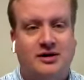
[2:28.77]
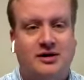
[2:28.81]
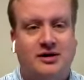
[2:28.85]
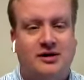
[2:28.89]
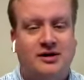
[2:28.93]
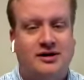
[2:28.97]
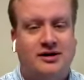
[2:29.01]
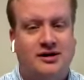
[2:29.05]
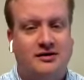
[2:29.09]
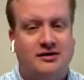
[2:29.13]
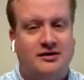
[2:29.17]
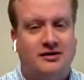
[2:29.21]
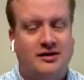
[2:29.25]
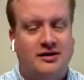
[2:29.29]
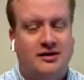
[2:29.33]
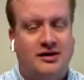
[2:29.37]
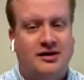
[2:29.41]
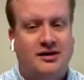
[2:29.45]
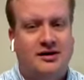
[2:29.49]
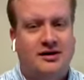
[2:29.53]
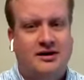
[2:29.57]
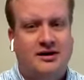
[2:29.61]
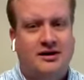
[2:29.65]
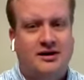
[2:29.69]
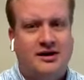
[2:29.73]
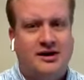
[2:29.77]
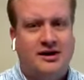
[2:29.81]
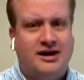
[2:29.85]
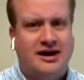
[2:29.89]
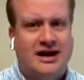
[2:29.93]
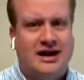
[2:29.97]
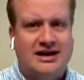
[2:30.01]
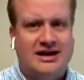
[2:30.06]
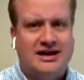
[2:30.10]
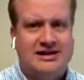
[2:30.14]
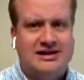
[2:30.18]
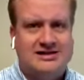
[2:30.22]
It
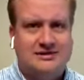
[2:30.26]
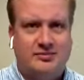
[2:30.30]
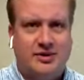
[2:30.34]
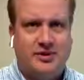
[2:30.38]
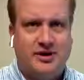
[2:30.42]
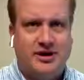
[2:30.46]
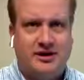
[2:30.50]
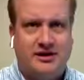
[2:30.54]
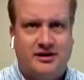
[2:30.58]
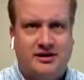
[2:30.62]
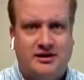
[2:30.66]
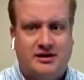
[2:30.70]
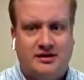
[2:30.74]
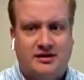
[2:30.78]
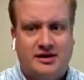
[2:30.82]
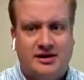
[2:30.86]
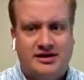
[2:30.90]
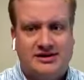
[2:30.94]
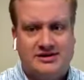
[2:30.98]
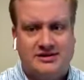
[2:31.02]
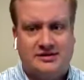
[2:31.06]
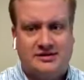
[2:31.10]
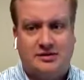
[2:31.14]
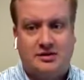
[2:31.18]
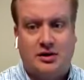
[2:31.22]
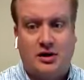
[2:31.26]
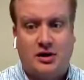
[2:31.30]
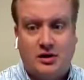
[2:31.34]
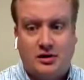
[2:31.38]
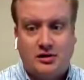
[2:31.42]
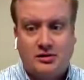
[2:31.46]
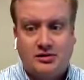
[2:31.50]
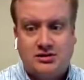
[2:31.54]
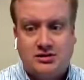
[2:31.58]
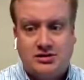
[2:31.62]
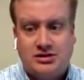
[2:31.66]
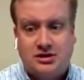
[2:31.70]
hasn't been as
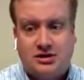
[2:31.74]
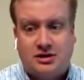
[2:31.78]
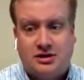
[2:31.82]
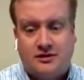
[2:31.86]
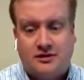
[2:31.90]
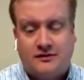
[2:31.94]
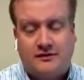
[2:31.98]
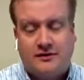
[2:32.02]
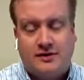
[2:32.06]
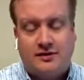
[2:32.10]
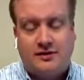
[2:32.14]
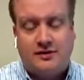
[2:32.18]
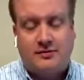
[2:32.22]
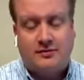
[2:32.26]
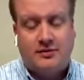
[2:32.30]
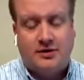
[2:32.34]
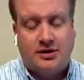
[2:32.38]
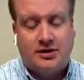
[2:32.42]
large of a